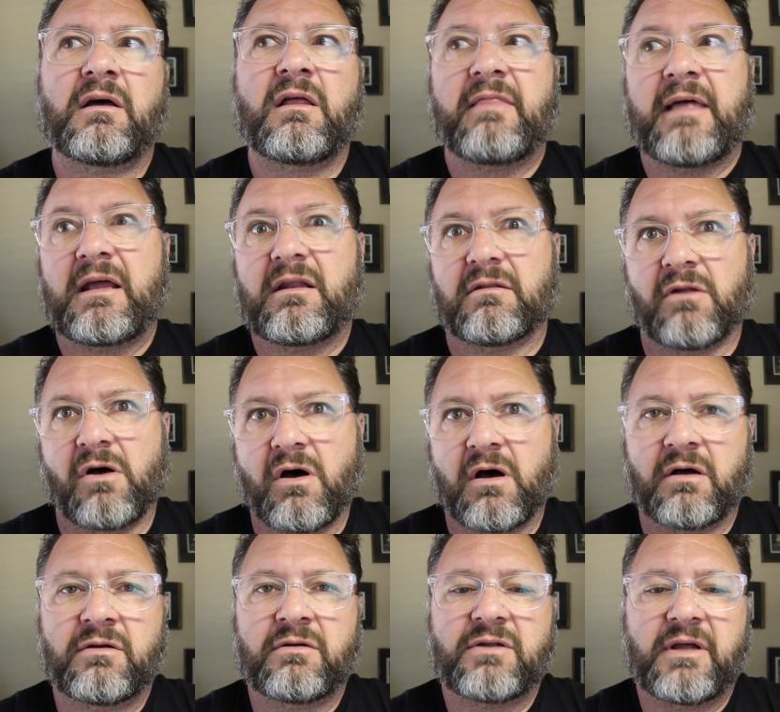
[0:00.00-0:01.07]
That
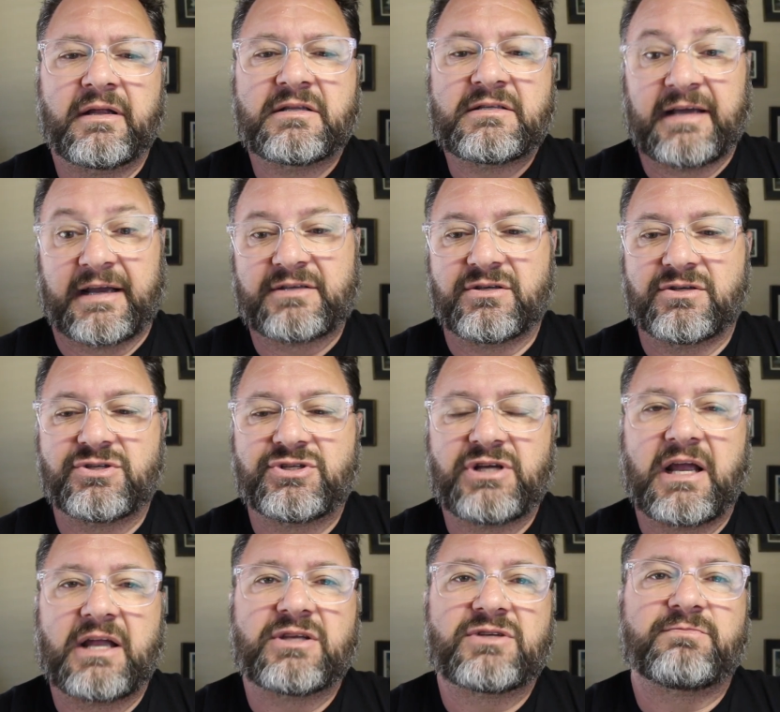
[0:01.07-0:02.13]
law in Texas
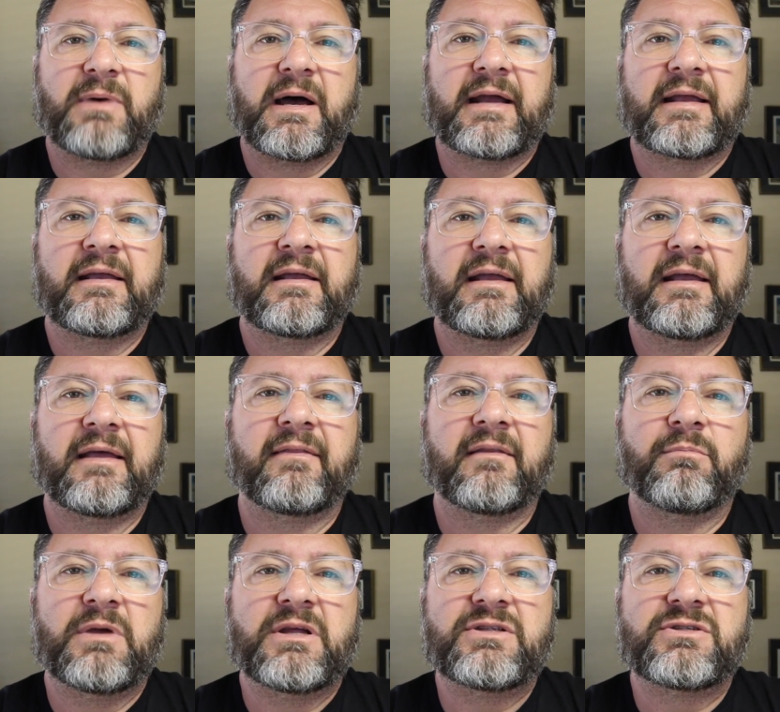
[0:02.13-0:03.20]
changed back in the
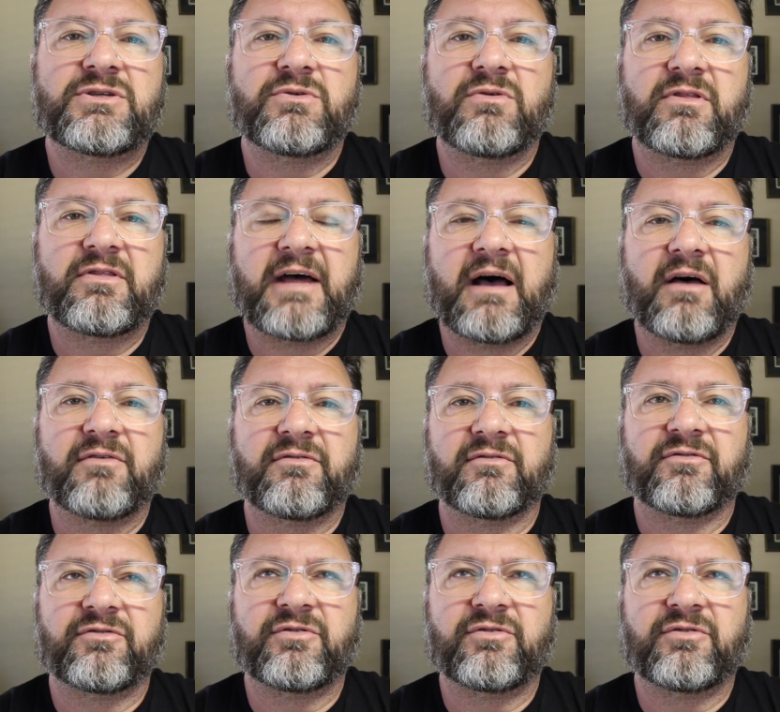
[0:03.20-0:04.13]
mid two thousands,